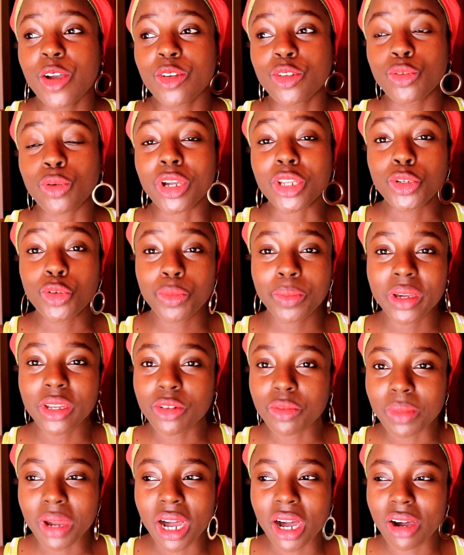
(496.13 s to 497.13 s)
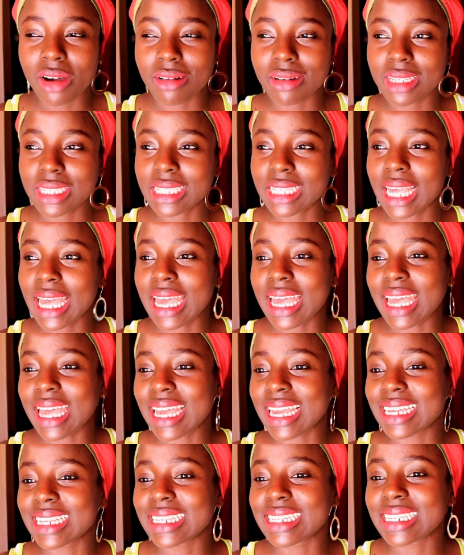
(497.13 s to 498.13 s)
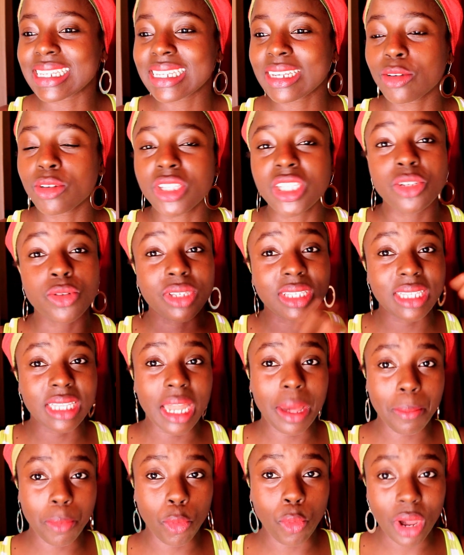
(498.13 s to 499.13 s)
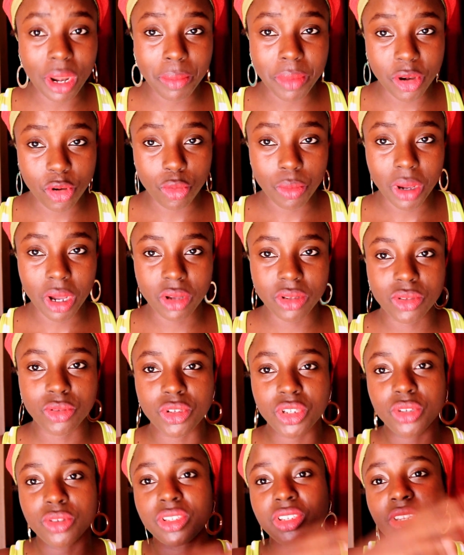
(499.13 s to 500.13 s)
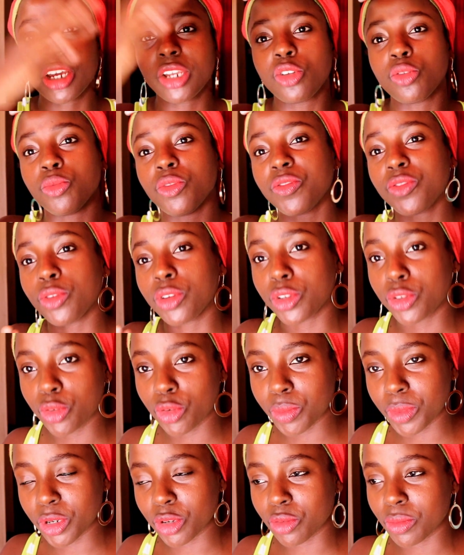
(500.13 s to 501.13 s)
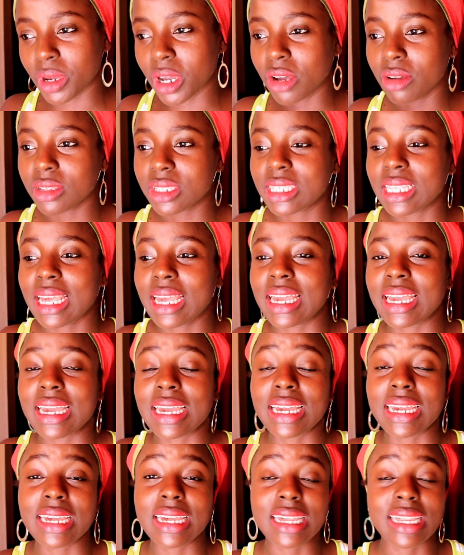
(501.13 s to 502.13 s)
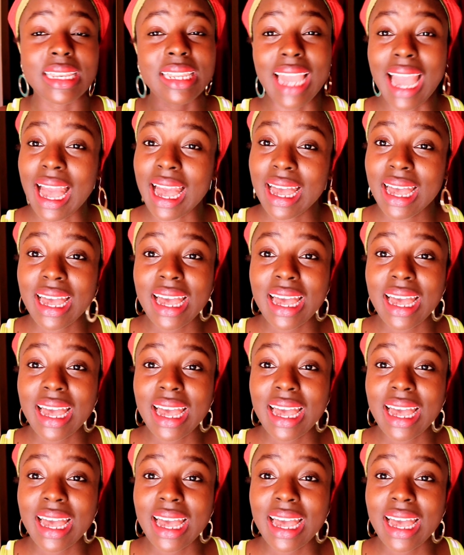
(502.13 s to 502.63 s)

to a two bedroom house and because she was in a one bedroom house so she was trying to move to a two bedroom house and yeah